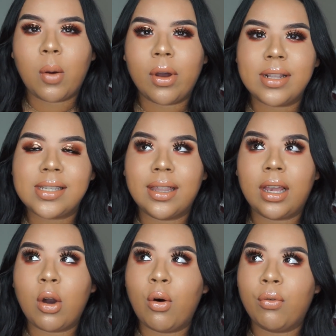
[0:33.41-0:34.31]
I want to say
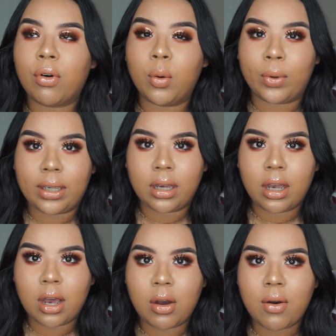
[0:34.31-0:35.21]
like over a week
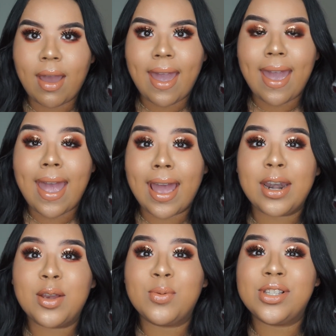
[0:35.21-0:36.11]
ago,
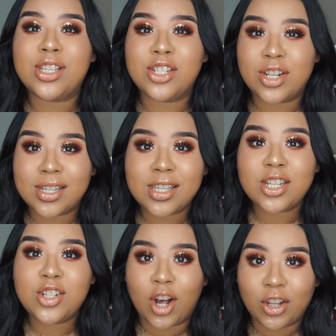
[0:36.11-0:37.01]
and it was just
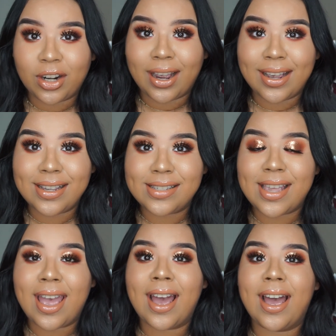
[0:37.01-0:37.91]
$1, guys,
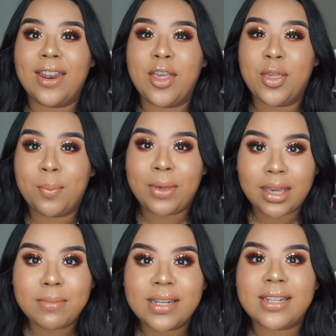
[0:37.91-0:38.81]
and the
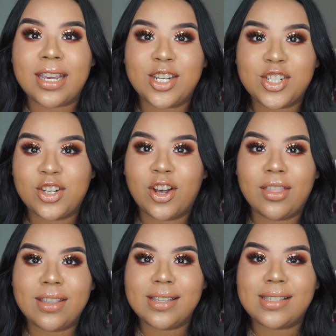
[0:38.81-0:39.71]
pigmentation
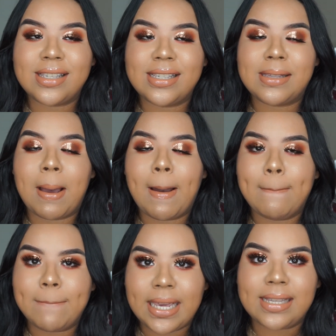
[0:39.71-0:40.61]
on this is
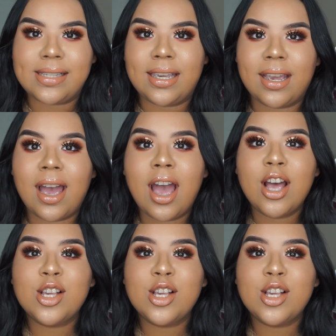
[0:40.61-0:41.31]
amazing.